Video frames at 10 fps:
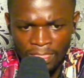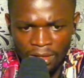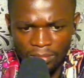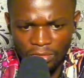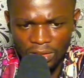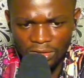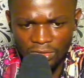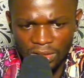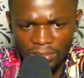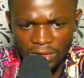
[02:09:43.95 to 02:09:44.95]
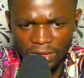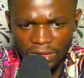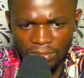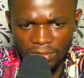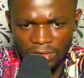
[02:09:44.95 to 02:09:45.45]
I'm looking at grabbing here,
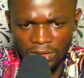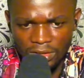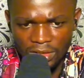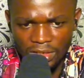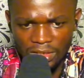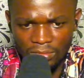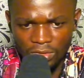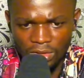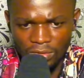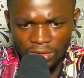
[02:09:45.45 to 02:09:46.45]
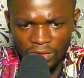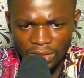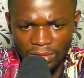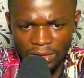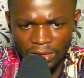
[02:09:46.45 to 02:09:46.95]
but I think I'm okay with
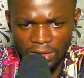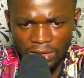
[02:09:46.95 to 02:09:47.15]
grabbing here